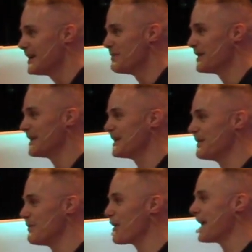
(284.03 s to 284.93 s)
but in, in the
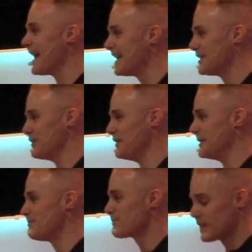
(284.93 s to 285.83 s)
very end of
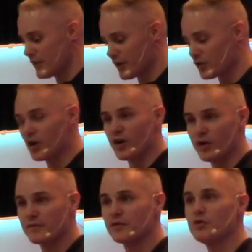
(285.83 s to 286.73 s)
it, there are
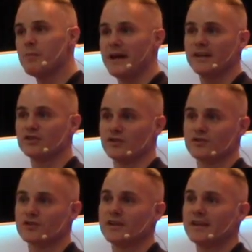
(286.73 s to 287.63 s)
a few pages.